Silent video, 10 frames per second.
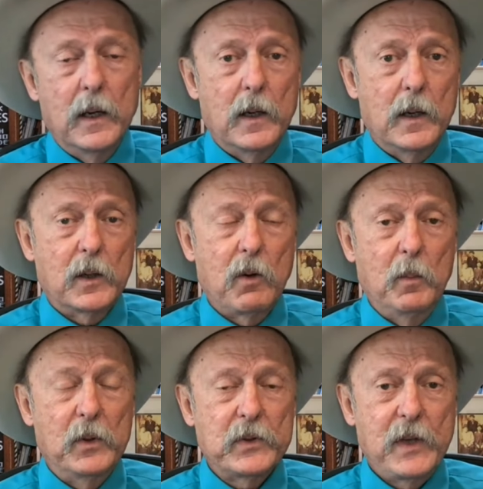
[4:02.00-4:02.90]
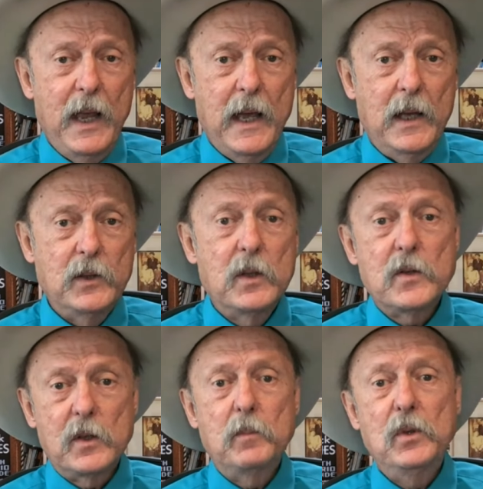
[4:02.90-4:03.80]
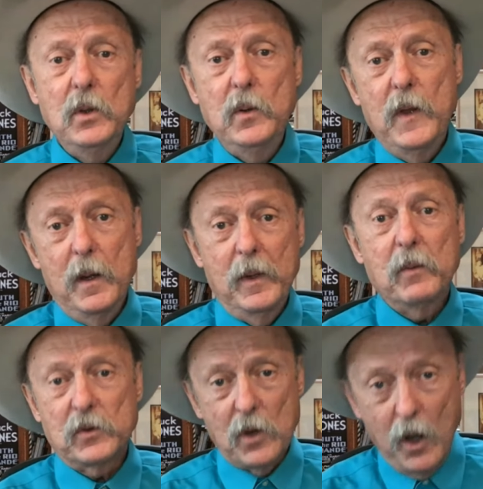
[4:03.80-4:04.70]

a criminal's head to subdue them, and it was